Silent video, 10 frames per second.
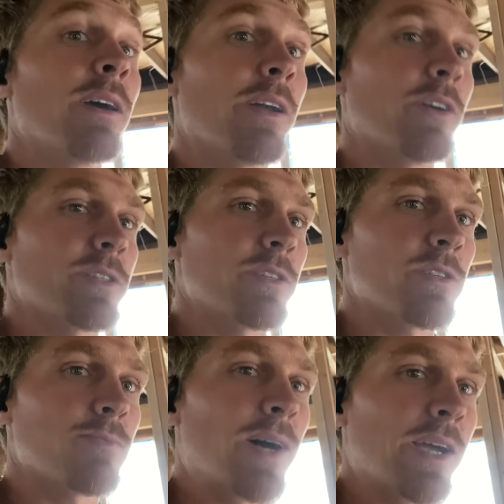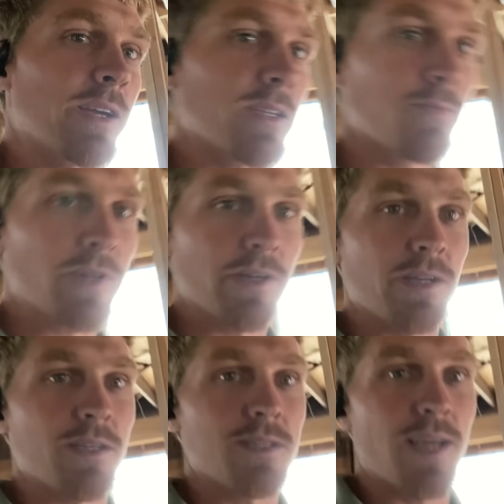and also just my
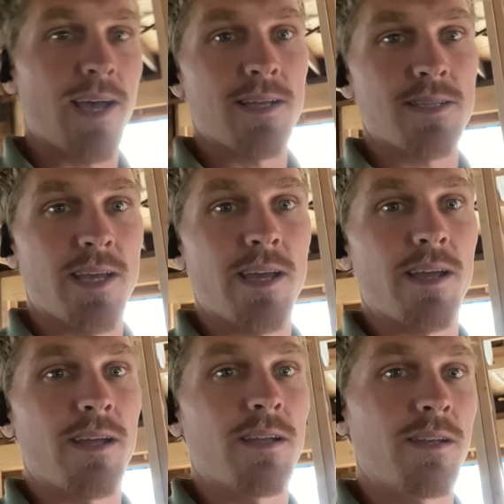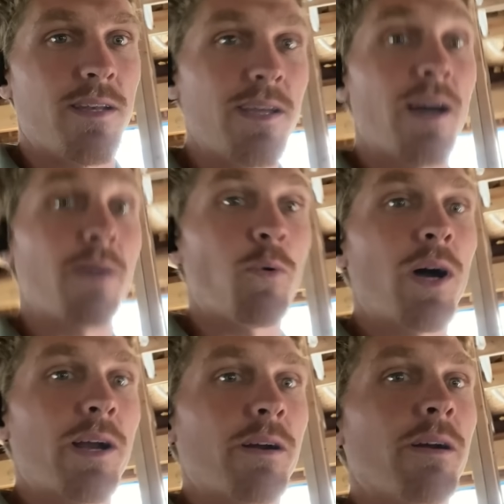experience as a
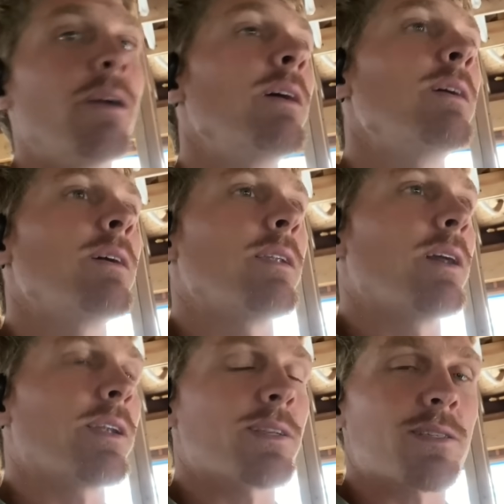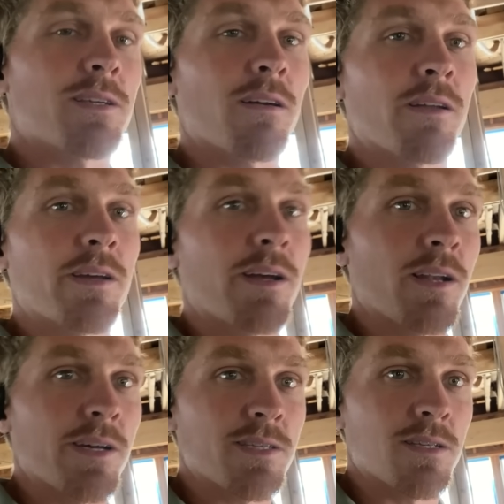DIYer, not necessarily a
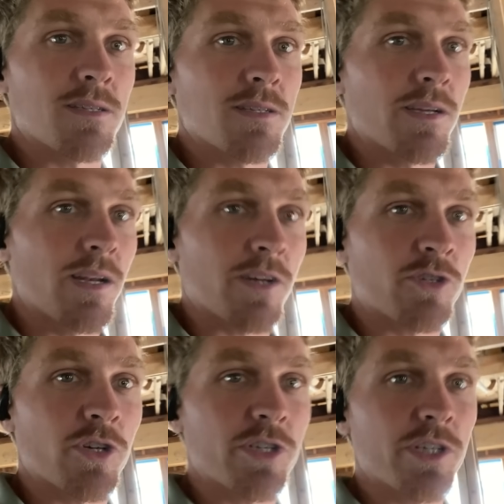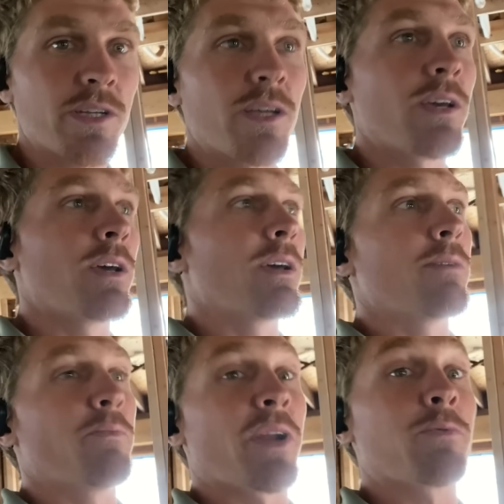licensed electrician,
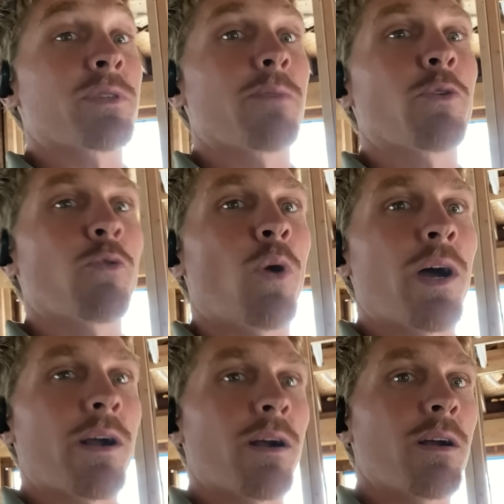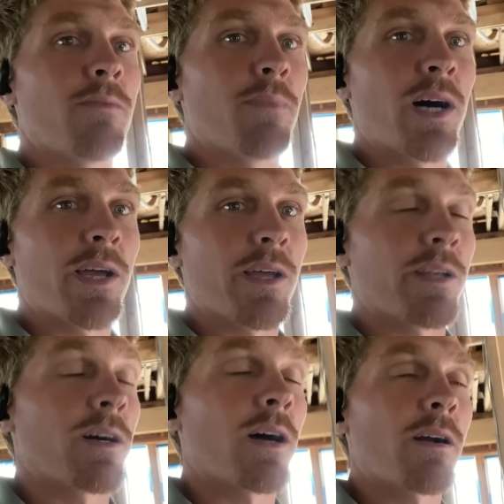but I was able to wire my
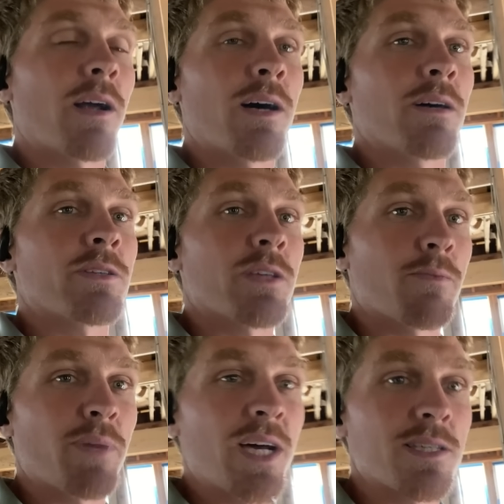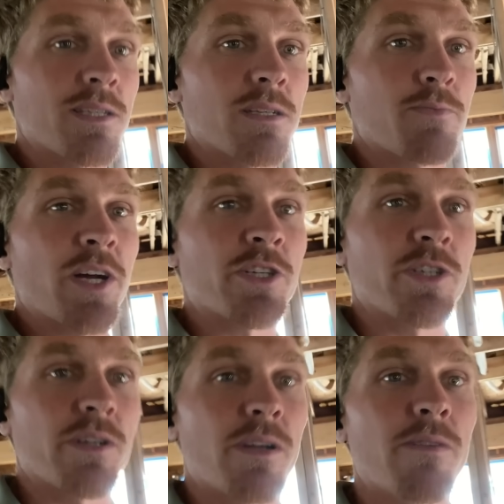entire house and pass the
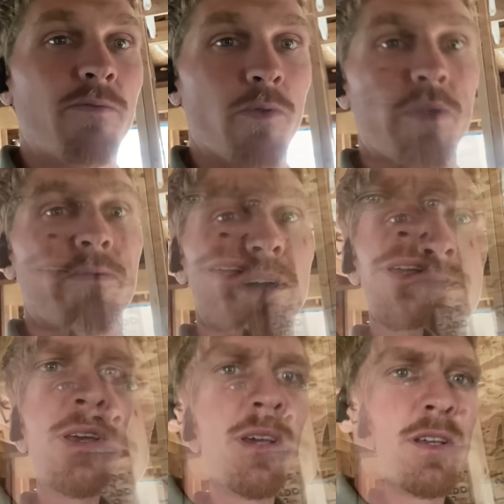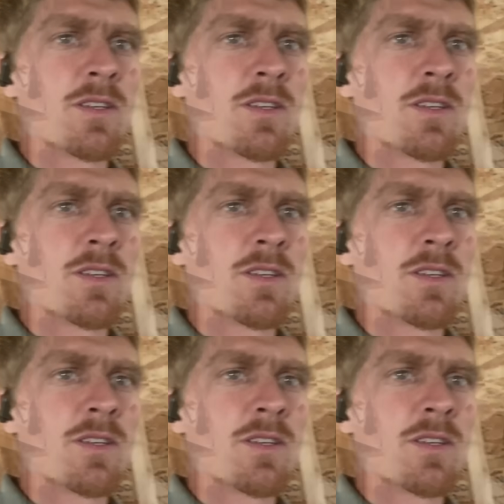inspection for the rough in.